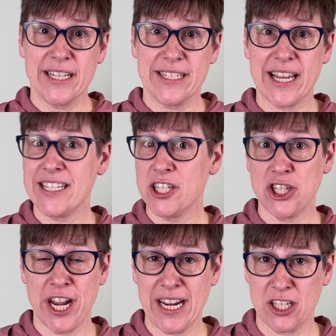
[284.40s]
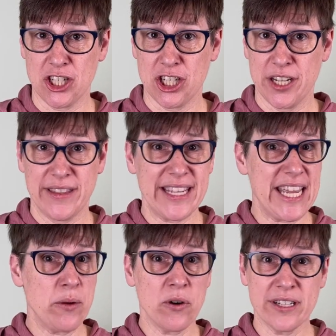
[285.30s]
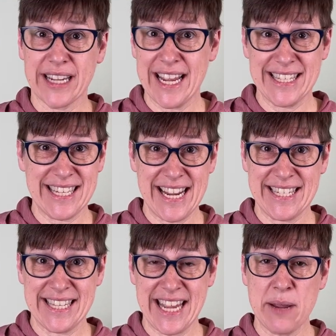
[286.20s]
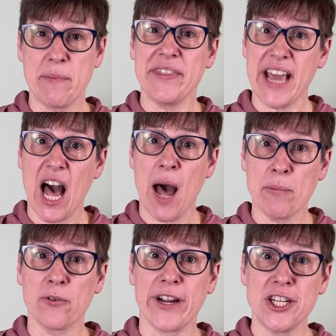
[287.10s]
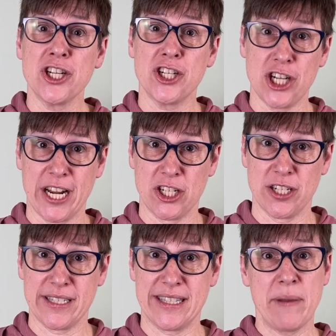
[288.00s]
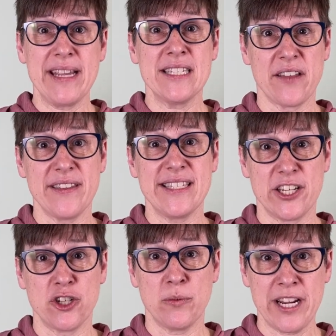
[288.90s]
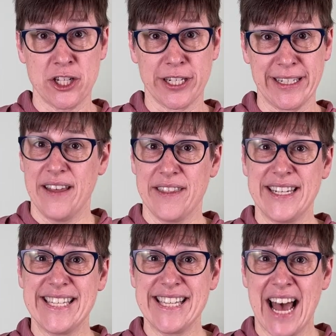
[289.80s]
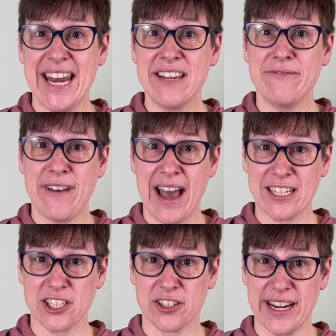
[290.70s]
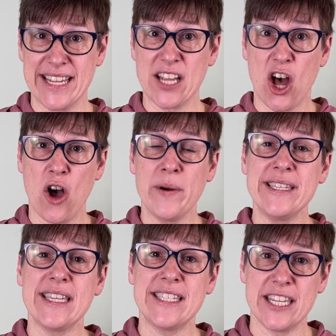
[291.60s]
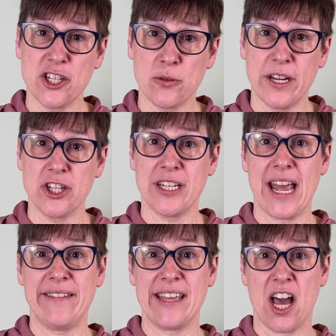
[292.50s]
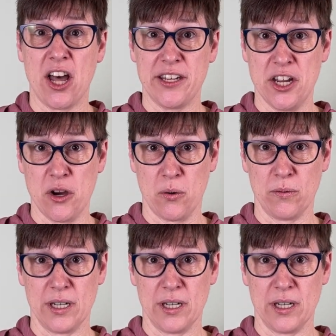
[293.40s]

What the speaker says: doesn't change. The keyword stays the same, but the operation changes based on the situation. The deciding factor is always the situation and the unknown,